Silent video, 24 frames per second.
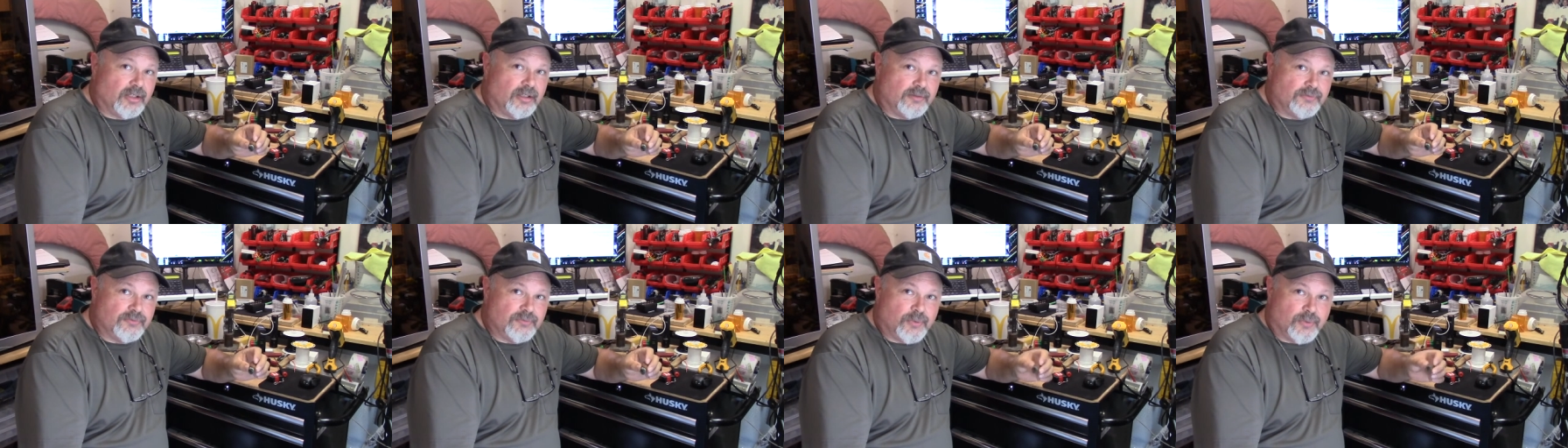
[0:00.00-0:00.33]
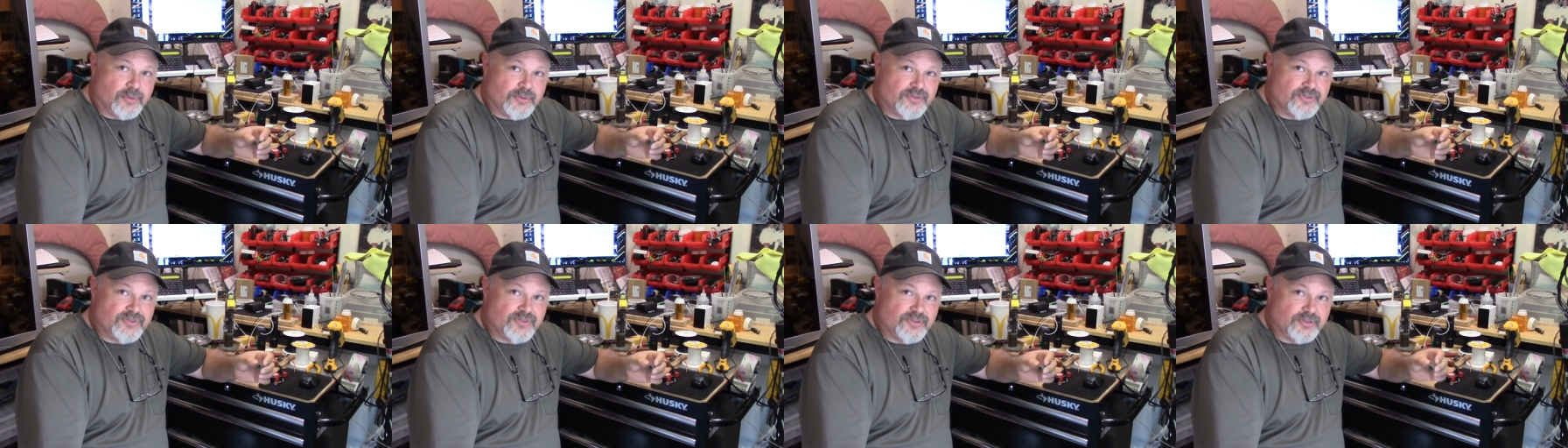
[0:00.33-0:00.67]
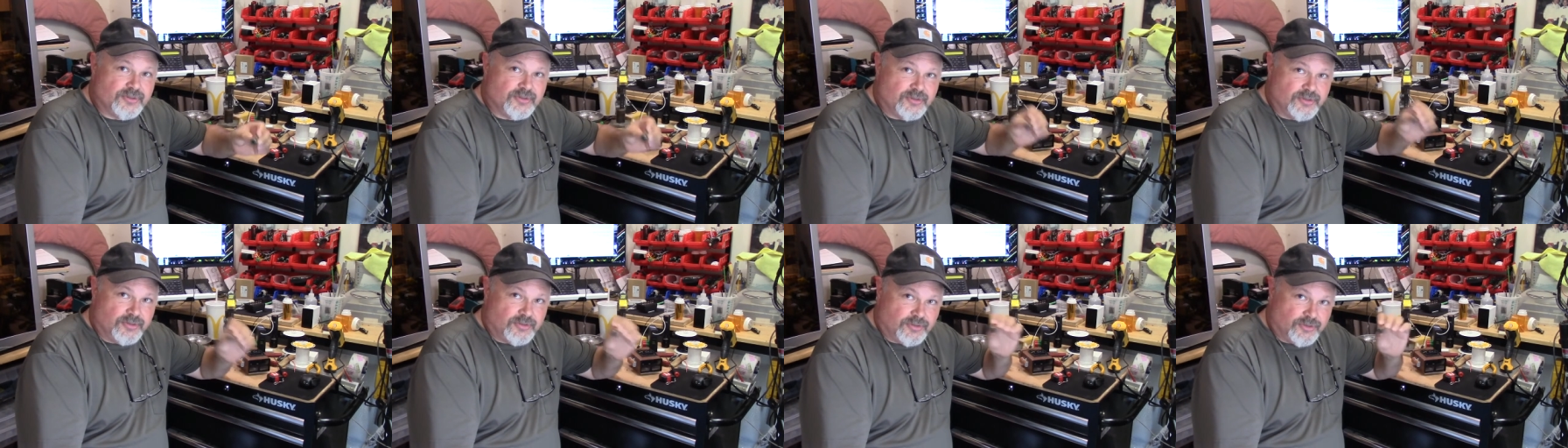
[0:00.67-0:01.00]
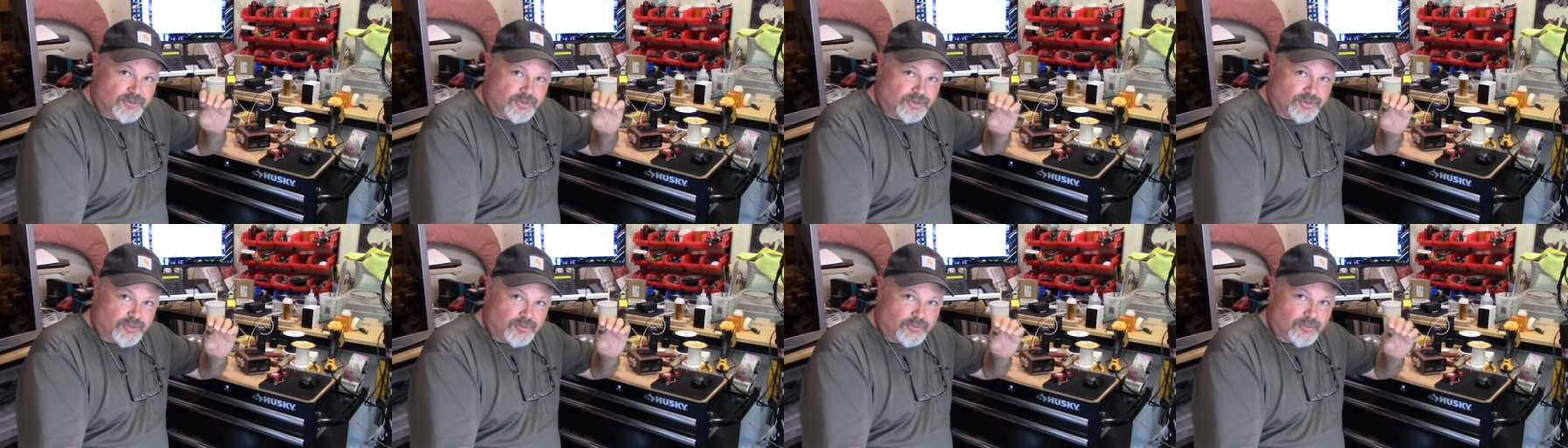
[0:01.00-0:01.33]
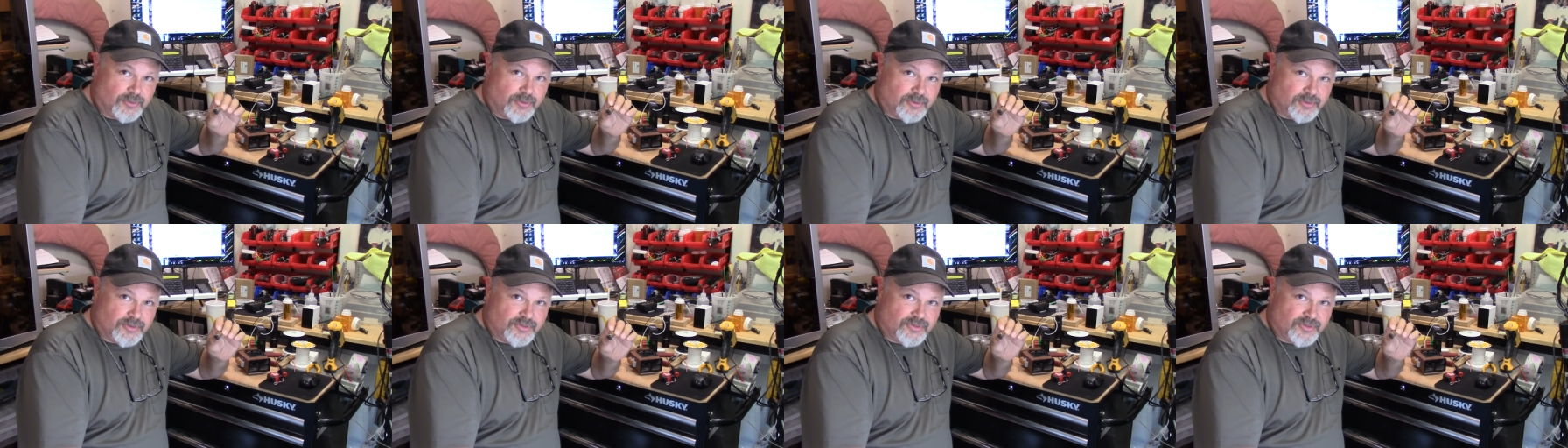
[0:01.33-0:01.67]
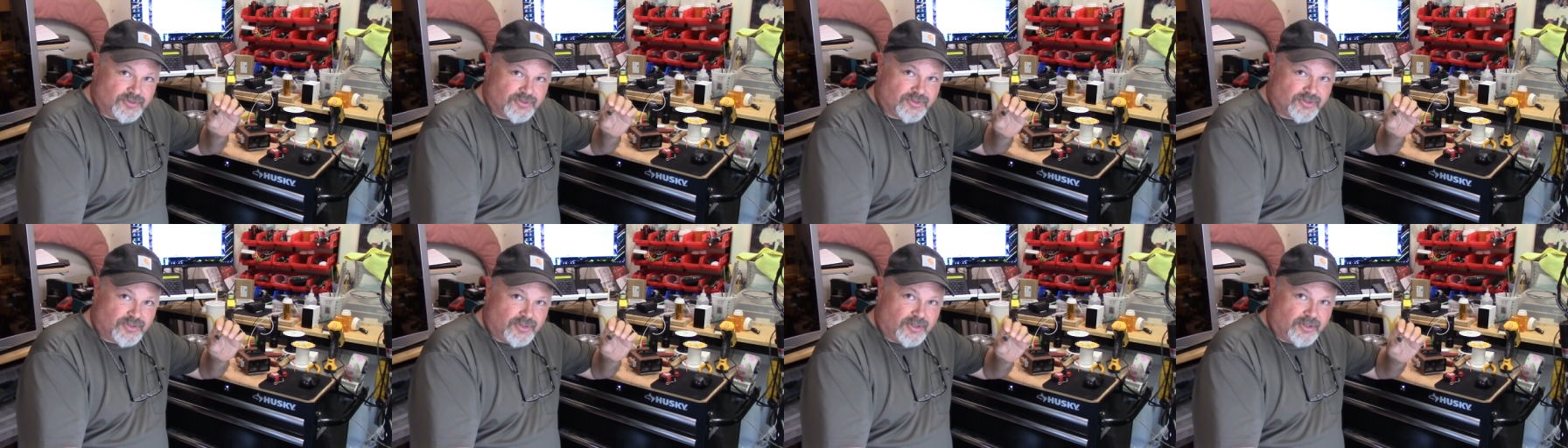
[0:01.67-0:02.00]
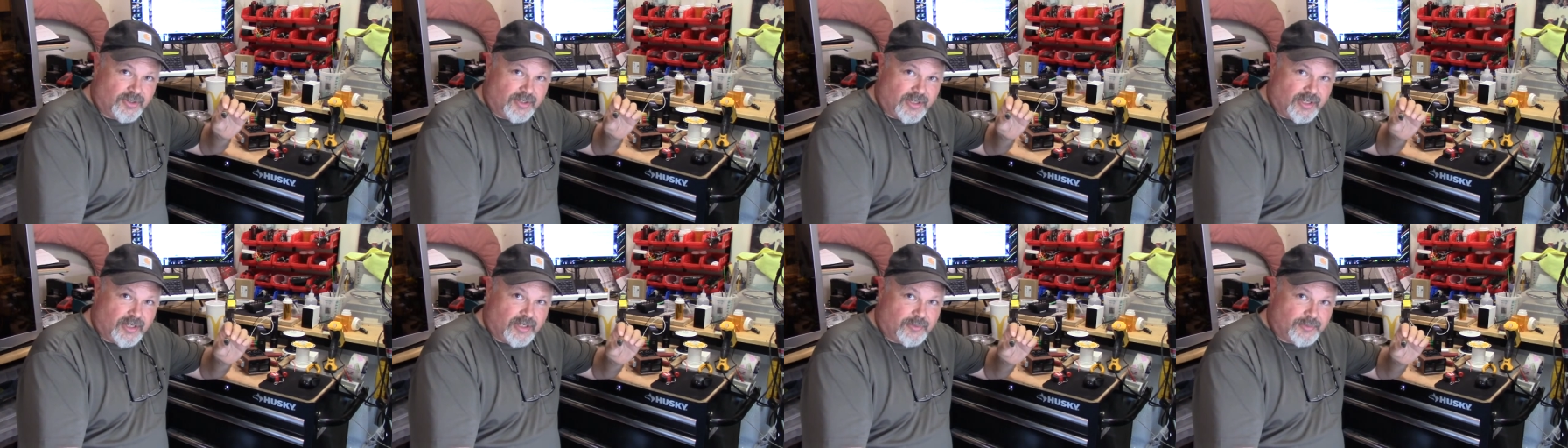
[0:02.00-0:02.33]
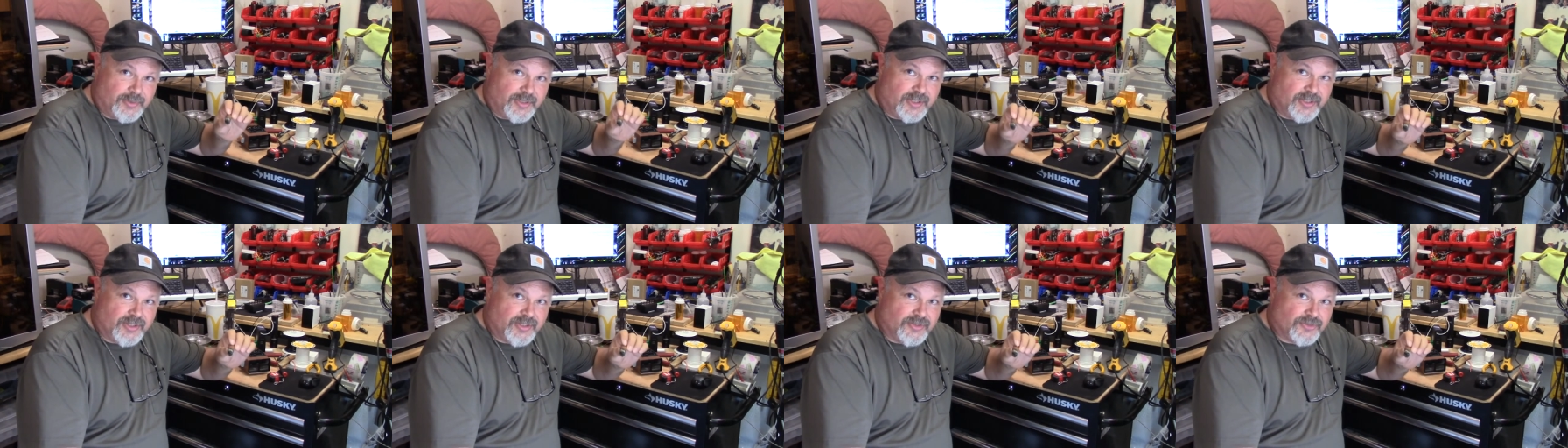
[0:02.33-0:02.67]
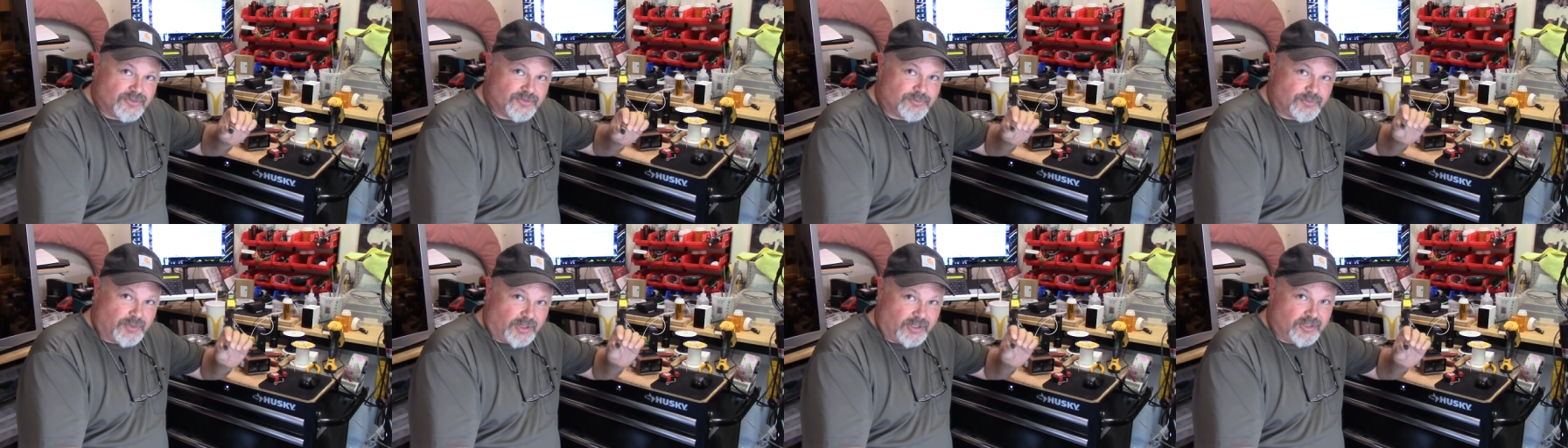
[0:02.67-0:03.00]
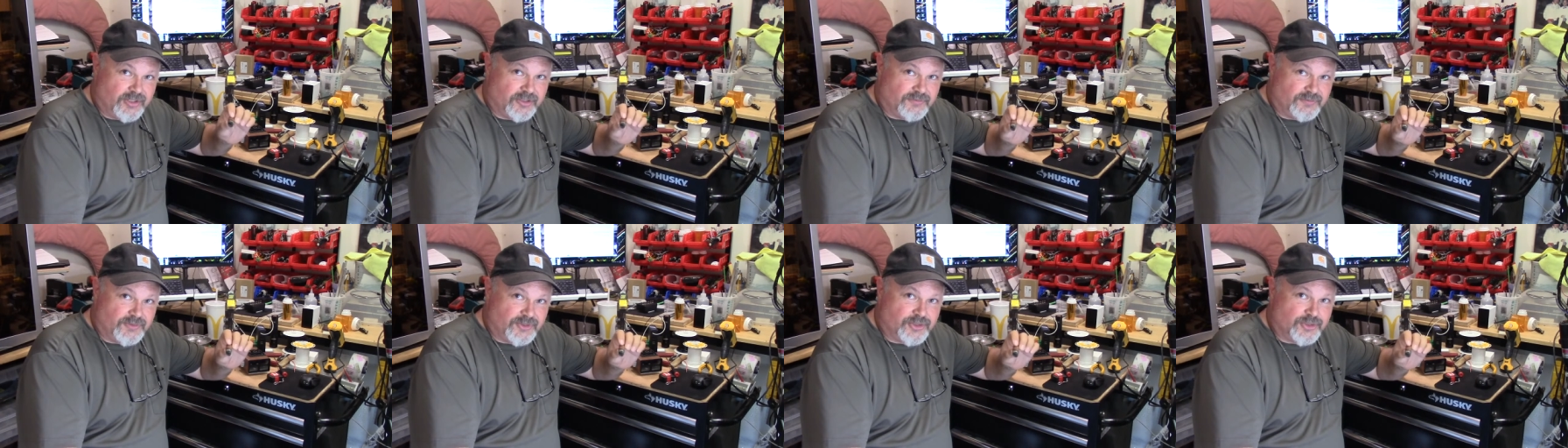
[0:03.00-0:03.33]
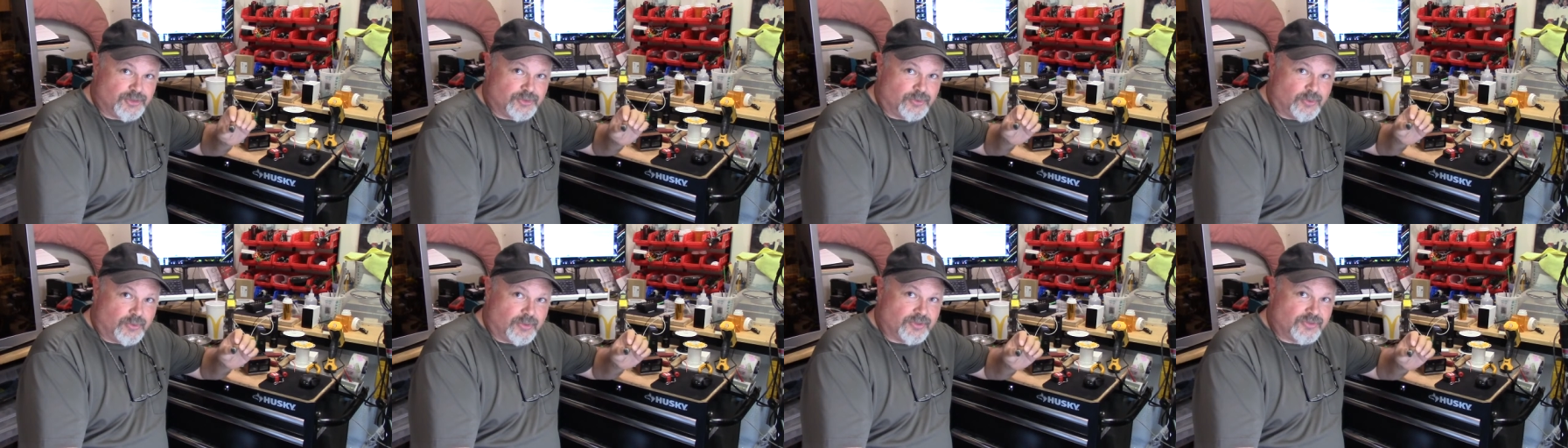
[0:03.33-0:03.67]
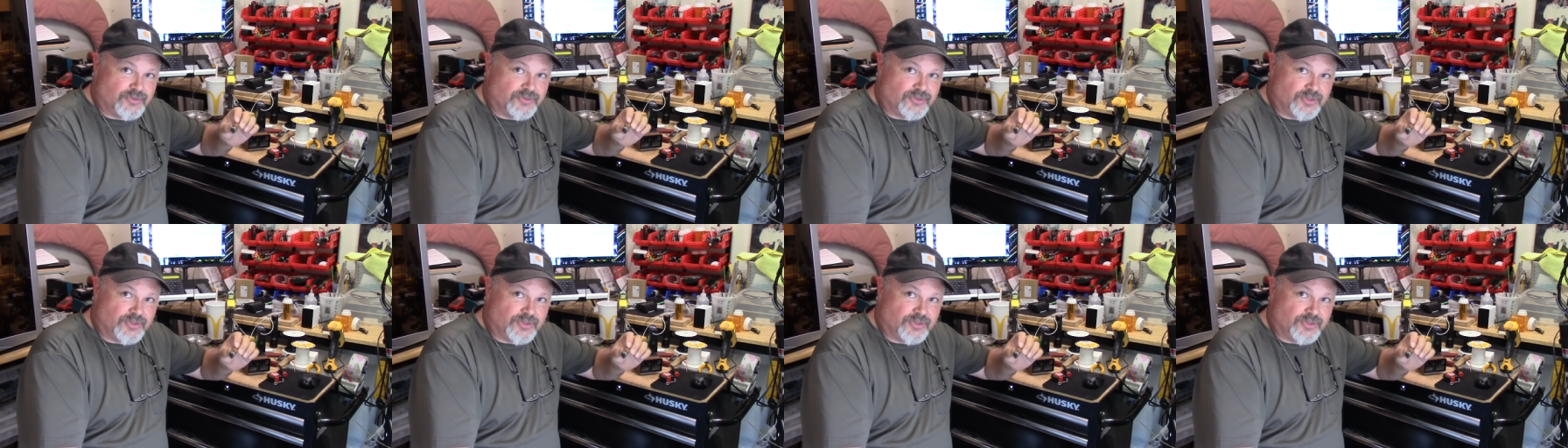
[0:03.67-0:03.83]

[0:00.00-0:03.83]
Of course, the cigar now is relatively short,